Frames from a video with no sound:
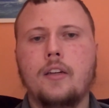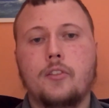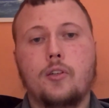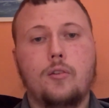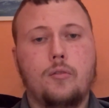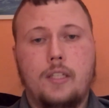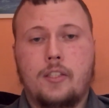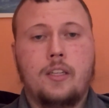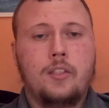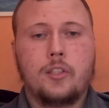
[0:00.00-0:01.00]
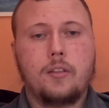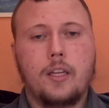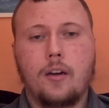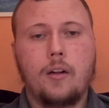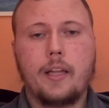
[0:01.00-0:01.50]
So
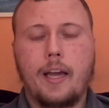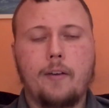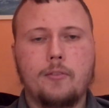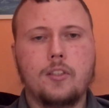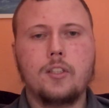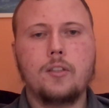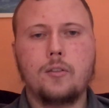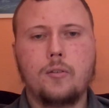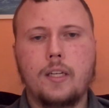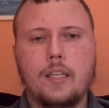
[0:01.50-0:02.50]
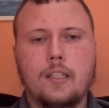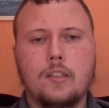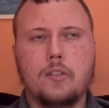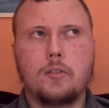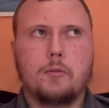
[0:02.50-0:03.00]
essentially all I have to do
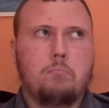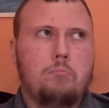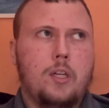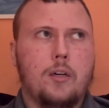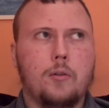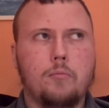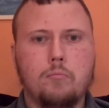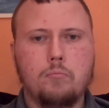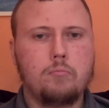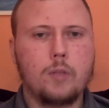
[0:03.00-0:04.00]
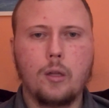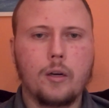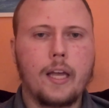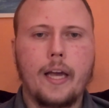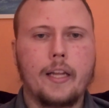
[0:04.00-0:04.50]
is,
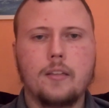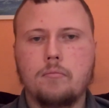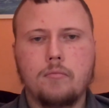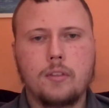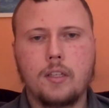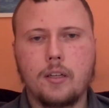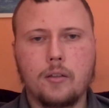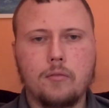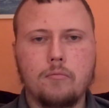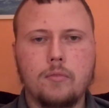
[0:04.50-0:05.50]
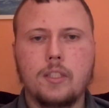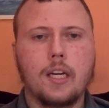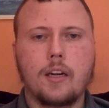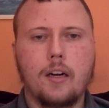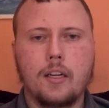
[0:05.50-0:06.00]
look at it,
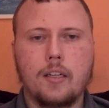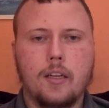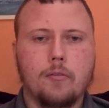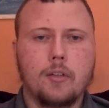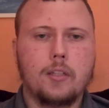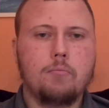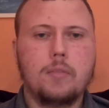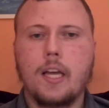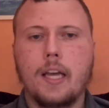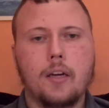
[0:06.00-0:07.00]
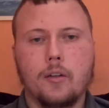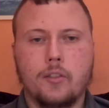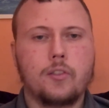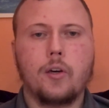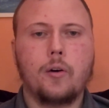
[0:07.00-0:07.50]
check on it every day or
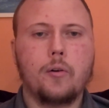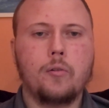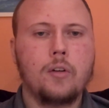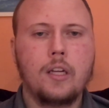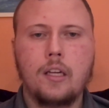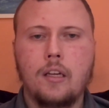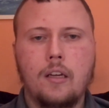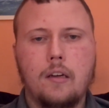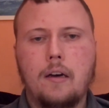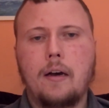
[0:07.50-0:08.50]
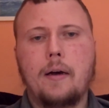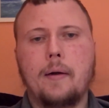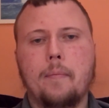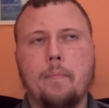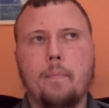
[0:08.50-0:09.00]
so,
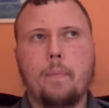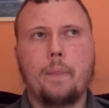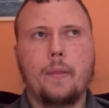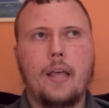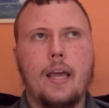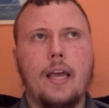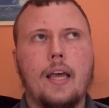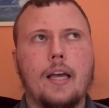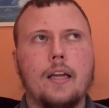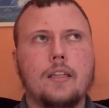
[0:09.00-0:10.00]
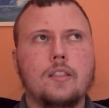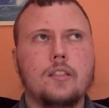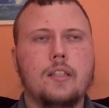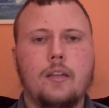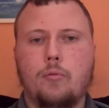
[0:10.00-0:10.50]

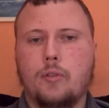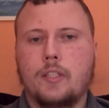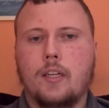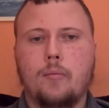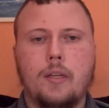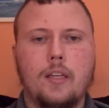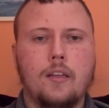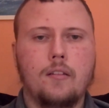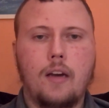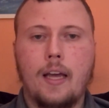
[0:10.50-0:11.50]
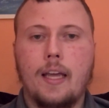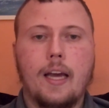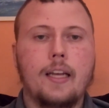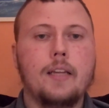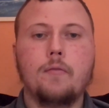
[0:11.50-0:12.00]
and it will tell me, hey,
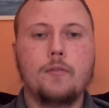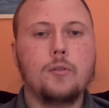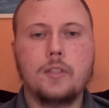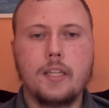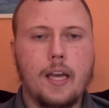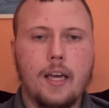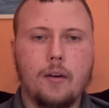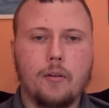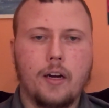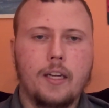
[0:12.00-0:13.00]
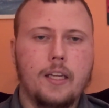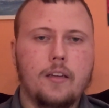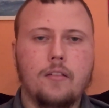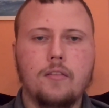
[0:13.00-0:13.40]
I need food today, or I need